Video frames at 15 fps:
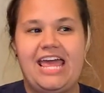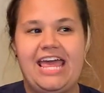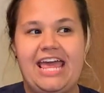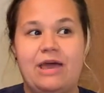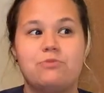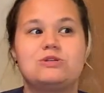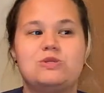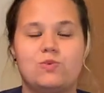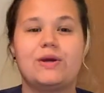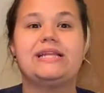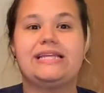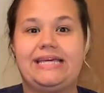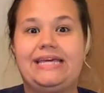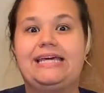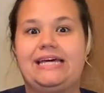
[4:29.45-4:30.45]
it was
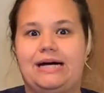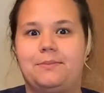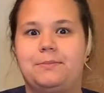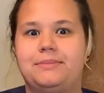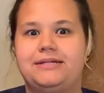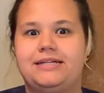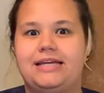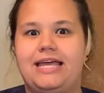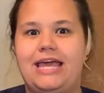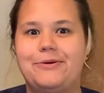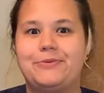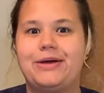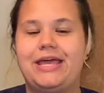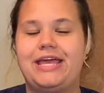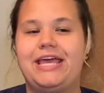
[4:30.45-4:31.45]
really him.
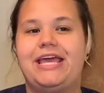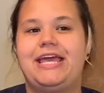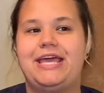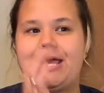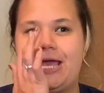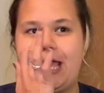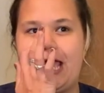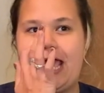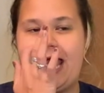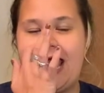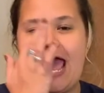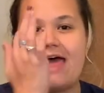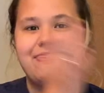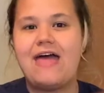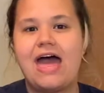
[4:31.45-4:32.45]
He
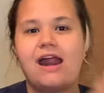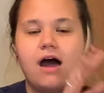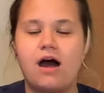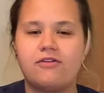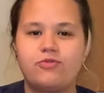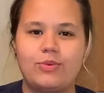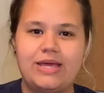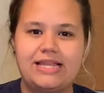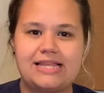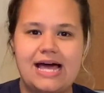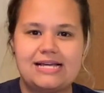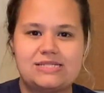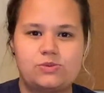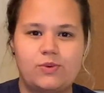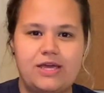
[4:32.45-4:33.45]
had that off week
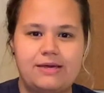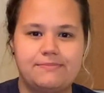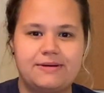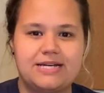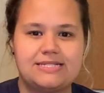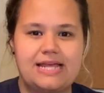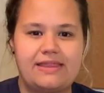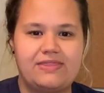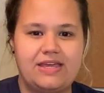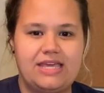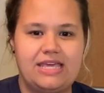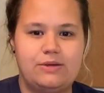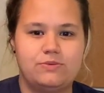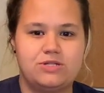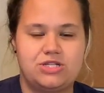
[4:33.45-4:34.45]
last week because I think
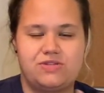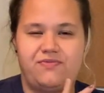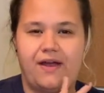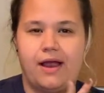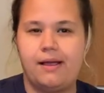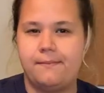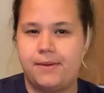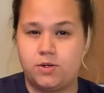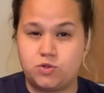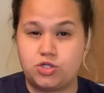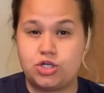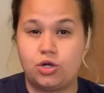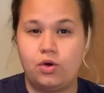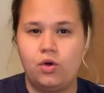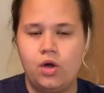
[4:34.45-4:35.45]
he was just very
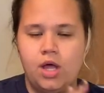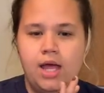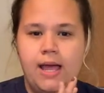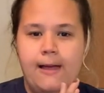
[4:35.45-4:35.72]
emotional,